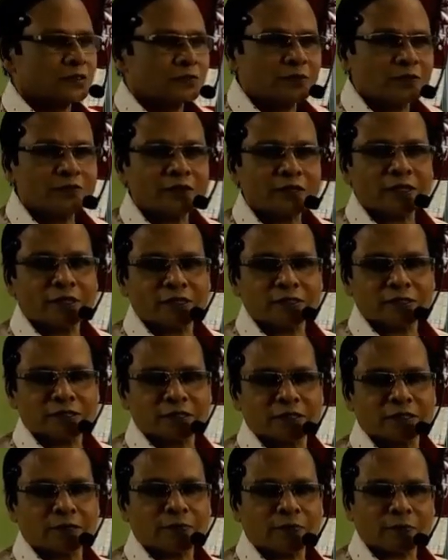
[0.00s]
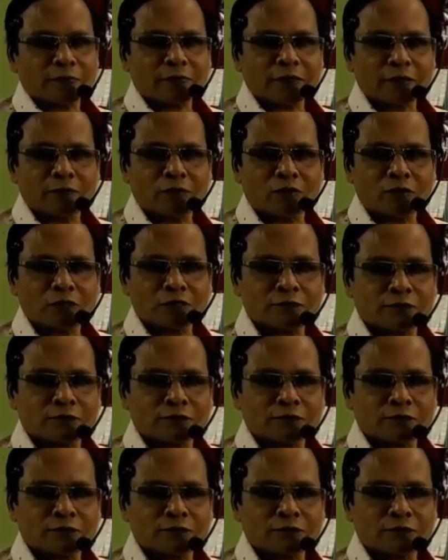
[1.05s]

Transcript: Simply we can say the peptide bond